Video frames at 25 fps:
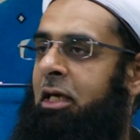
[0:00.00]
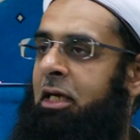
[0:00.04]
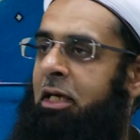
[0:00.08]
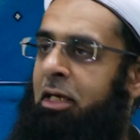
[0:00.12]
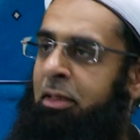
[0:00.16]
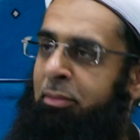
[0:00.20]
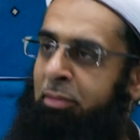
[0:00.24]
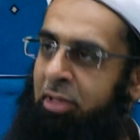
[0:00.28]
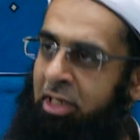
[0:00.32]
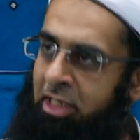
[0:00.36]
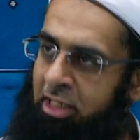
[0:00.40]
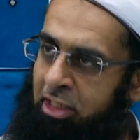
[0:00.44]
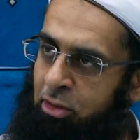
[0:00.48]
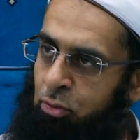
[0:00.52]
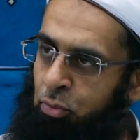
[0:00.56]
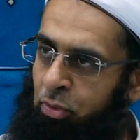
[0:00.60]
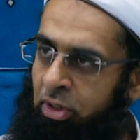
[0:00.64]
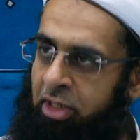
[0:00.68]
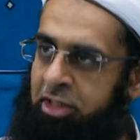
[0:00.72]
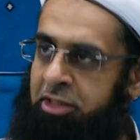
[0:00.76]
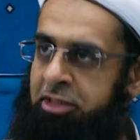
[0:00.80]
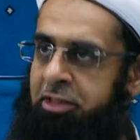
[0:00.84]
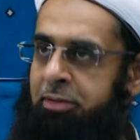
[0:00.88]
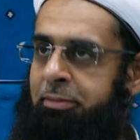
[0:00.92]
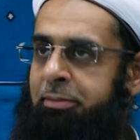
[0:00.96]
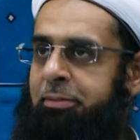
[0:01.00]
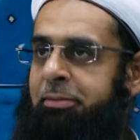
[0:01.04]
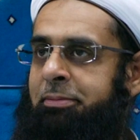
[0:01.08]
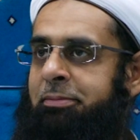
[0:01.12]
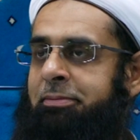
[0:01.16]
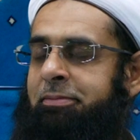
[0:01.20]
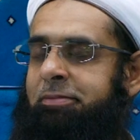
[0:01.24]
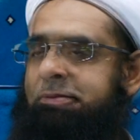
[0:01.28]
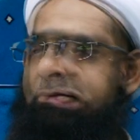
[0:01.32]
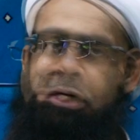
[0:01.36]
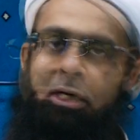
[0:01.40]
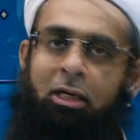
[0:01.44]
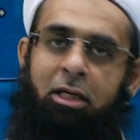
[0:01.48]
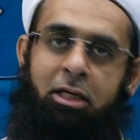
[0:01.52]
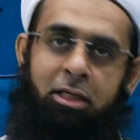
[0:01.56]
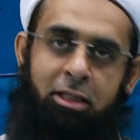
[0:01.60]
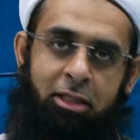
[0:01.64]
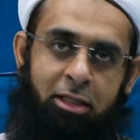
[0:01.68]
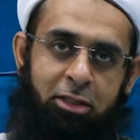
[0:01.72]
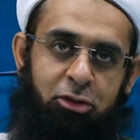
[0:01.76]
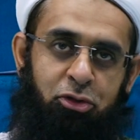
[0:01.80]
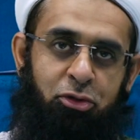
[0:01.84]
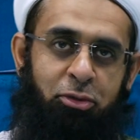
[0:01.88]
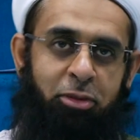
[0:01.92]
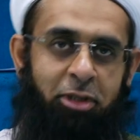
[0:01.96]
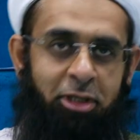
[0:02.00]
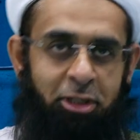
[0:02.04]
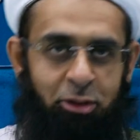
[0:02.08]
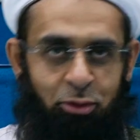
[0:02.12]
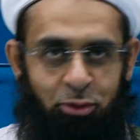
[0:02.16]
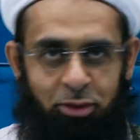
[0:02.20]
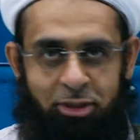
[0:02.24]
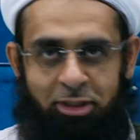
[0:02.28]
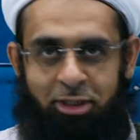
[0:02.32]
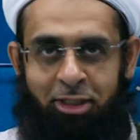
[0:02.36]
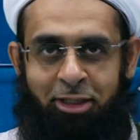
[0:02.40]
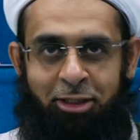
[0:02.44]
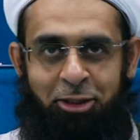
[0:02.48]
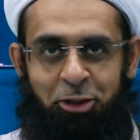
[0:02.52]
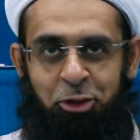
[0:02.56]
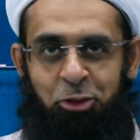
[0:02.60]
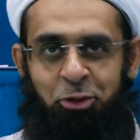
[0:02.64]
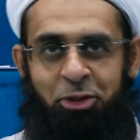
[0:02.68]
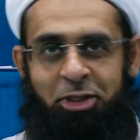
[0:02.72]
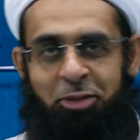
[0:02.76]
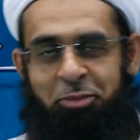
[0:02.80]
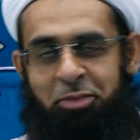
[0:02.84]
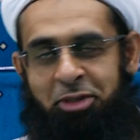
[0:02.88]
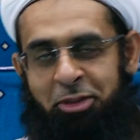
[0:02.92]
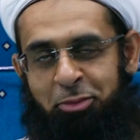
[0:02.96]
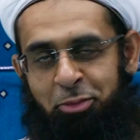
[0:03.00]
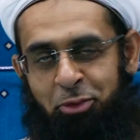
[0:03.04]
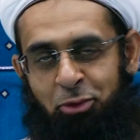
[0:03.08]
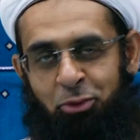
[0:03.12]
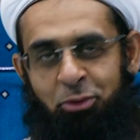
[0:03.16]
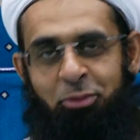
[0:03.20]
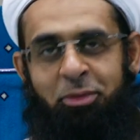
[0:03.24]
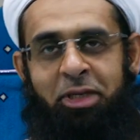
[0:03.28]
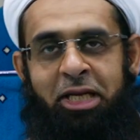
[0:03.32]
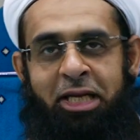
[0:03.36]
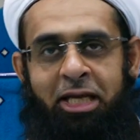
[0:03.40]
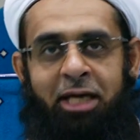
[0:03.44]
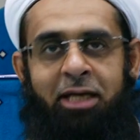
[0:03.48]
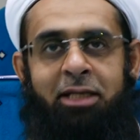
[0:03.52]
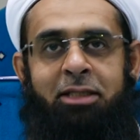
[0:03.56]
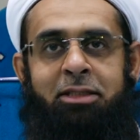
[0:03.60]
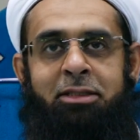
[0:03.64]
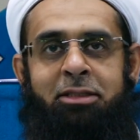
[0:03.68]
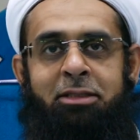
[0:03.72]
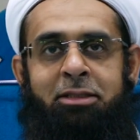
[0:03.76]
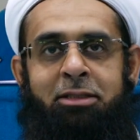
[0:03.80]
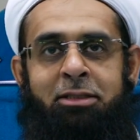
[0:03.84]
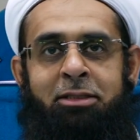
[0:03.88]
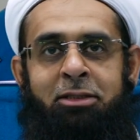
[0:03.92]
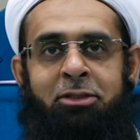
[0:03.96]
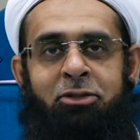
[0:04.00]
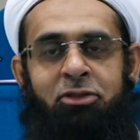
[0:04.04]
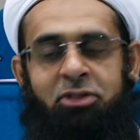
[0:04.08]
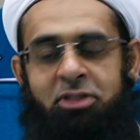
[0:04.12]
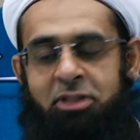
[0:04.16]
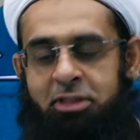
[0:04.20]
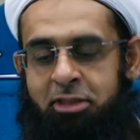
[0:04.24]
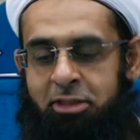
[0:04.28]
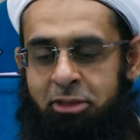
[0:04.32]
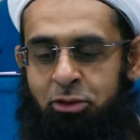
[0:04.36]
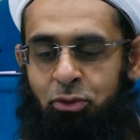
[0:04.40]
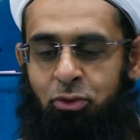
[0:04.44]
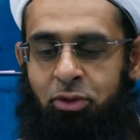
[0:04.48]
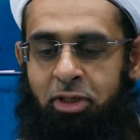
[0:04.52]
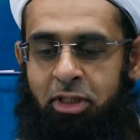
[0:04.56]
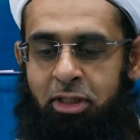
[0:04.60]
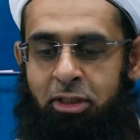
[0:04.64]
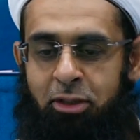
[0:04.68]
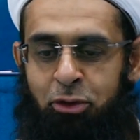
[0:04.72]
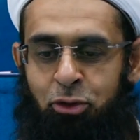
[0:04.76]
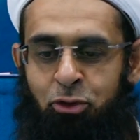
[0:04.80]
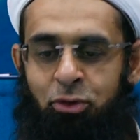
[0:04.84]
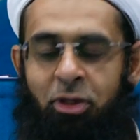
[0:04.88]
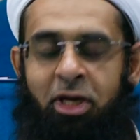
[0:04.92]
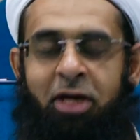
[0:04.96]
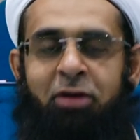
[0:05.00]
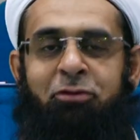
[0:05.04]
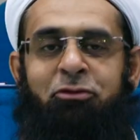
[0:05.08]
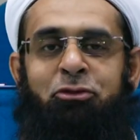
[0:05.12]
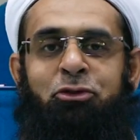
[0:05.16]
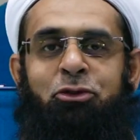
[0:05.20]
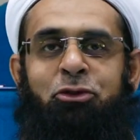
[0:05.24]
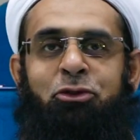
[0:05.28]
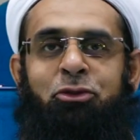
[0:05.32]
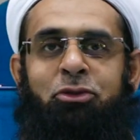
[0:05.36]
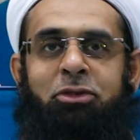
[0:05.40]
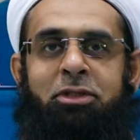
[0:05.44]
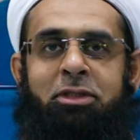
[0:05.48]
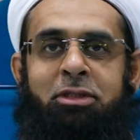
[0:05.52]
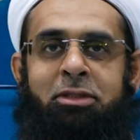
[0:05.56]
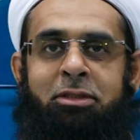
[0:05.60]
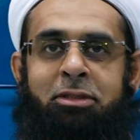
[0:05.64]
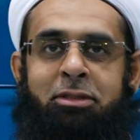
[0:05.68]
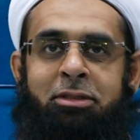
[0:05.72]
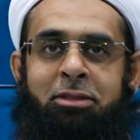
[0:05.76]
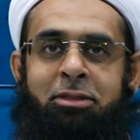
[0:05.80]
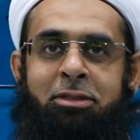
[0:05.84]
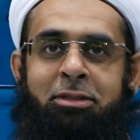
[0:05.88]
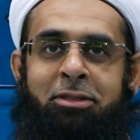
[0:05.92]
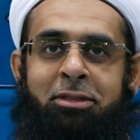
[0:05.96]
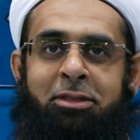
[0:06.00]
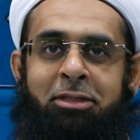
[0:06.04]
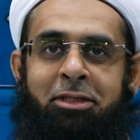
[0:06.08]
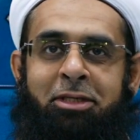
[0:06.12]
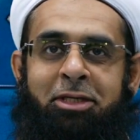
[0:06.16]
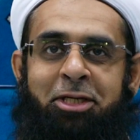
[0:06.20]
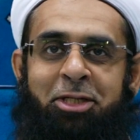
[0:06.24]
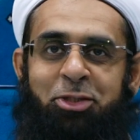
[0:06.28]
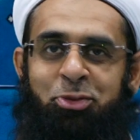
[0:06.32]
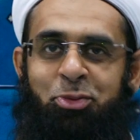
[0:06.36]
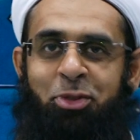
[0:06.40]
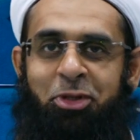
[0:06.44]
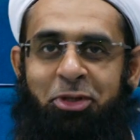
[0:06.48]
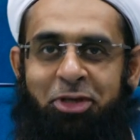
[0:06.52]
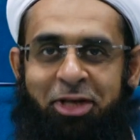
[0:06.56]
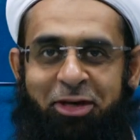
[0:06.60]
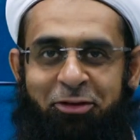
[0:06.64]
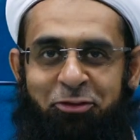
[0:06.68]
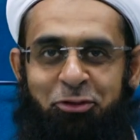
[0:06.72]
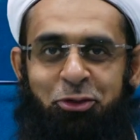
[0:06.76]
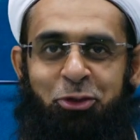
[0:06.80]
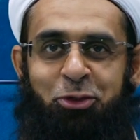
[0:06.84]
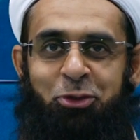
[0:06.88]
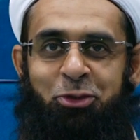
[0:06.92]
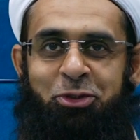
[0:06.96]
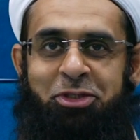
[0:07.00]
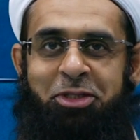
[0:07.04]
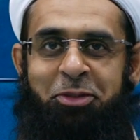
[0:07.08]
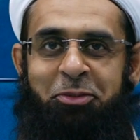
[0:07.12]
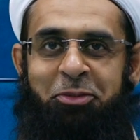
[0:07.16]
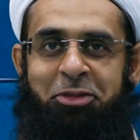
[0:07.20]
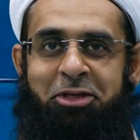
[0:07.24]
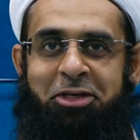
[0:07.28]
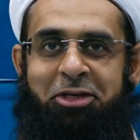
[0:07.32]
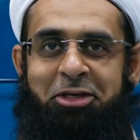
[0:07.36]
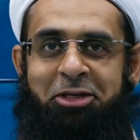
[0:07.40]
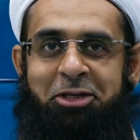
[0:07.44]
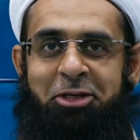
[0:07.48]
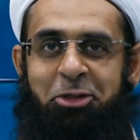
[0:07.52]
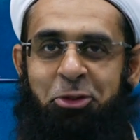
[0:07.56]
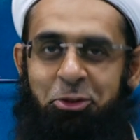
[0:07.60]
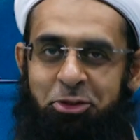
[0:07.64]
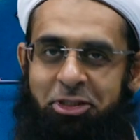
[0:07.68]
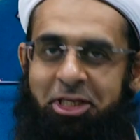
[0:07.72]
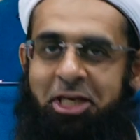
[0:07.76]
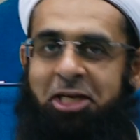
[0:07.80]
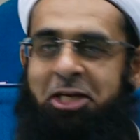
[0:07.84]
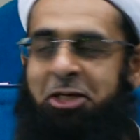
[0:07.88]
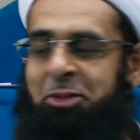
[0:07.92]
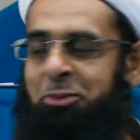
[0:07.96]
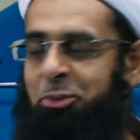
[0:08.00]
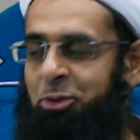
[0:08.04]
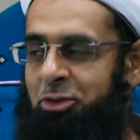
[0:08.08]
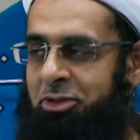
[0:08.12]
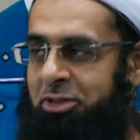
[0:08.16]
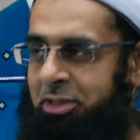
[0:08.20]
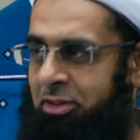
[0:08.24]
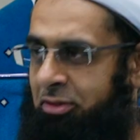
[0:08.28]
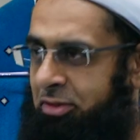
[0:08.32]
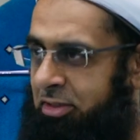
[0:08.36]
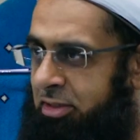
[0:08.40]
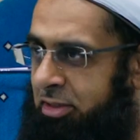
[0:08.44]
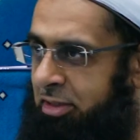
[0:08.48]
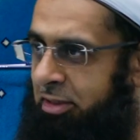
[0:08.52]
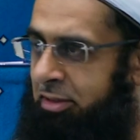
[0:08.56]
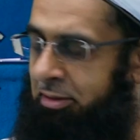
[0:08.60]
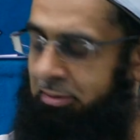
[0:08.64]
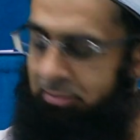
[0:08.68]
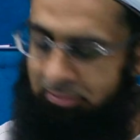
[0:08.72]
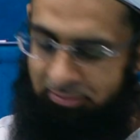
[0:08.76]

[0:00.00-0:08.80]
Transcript: He made it wajib. Allah subhanahu wa ta'ala knew that people would be lax. So He says, okay, you have to do this. Because when you have to do something, you take it more seriously.